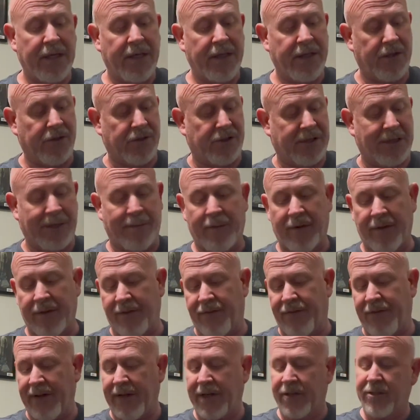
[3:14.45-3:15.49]
There's some on the
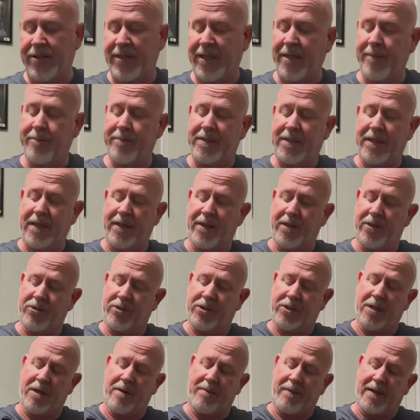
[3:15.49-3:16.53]
fingertips and there's
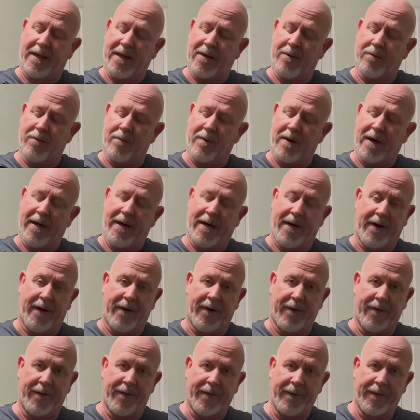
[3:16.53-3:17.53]
some like right here